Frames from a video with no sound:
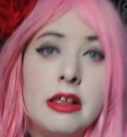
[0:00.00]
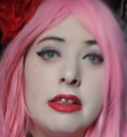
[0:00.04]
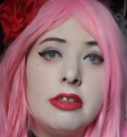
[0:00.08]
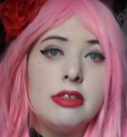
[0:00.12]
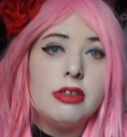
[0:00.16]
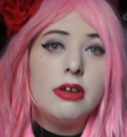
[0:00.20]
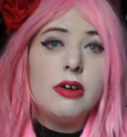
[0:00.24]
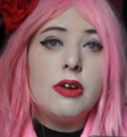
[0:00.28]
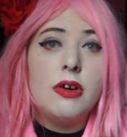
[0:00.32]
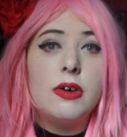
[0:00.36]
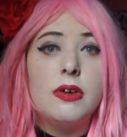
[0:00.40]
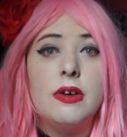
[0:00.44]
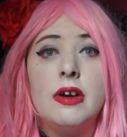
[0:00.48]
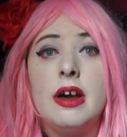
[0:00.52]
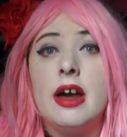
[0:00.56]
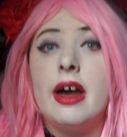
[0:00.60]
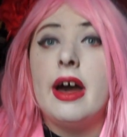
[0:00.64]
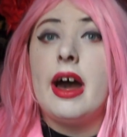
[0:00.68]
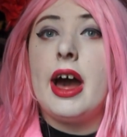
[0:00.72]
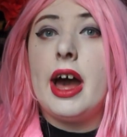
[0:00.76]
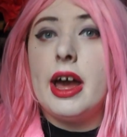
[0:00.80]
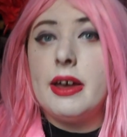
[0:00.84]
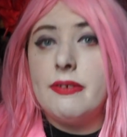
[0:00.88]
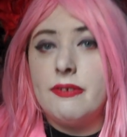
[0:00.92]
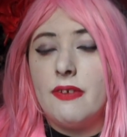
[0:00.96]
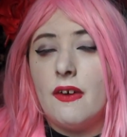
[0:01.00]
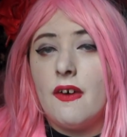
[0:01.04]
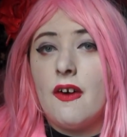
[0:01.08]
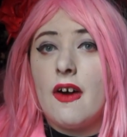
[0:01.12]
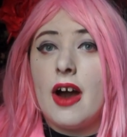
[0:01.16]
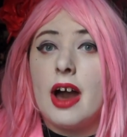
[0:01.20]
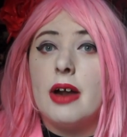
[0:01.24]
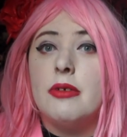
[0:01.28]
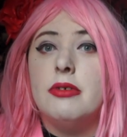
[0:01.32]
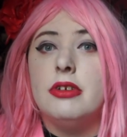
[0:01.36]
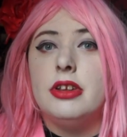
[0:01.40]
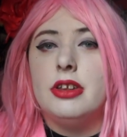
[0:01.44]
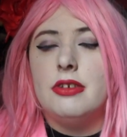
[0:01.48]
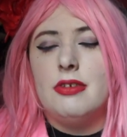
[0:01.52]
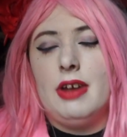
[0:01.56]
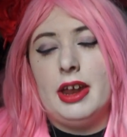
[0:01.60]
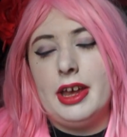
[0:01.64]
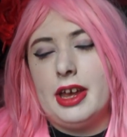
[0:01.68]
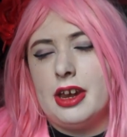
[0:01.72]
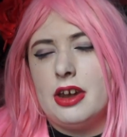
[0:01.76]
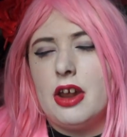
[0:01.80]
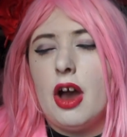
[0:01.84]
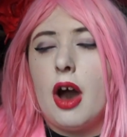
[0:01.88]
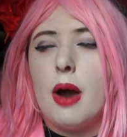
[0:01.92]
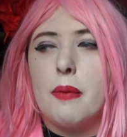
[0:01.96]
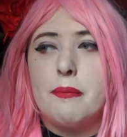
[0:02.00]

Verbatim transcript: So I thought I would do like an